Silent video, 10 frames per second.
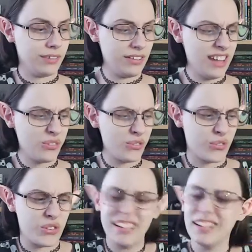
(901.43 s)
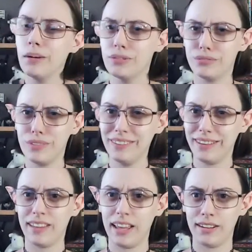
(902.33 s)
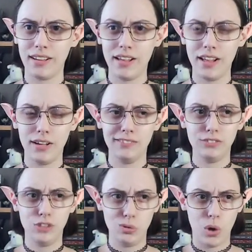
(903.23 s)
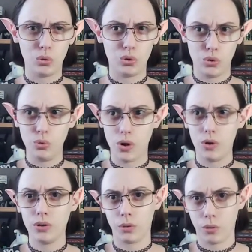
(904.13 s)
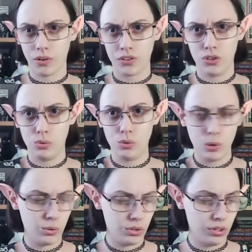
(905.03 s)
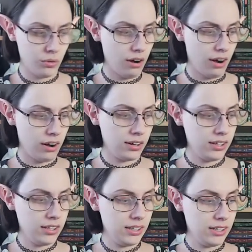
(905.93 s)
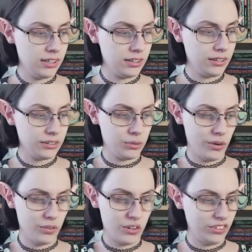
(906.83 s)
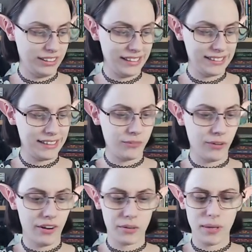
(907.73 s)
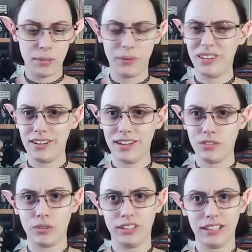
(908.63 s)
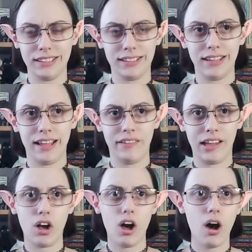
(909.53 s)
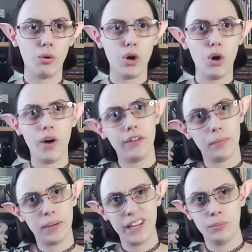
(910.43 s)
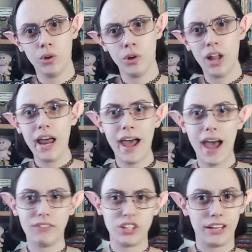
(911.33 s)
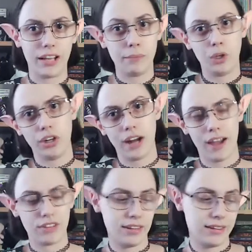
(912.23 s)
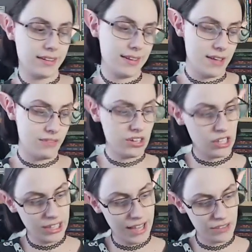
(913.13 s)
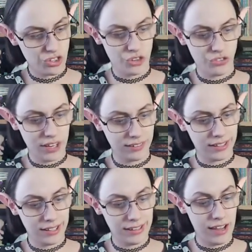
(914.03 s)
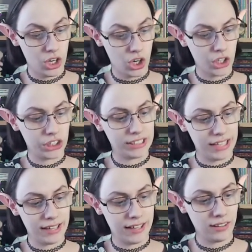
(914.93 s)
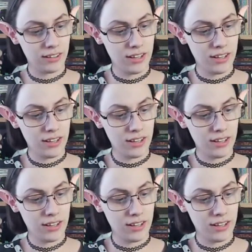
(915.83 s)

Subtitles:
get that freedom of feeling like, you know your worth, you know who you are. You're releasing what other people think of, you're releasing that like, oh no, other people have to think I'm good, have to think this, have to think that, so you're finally getting that inner understanding.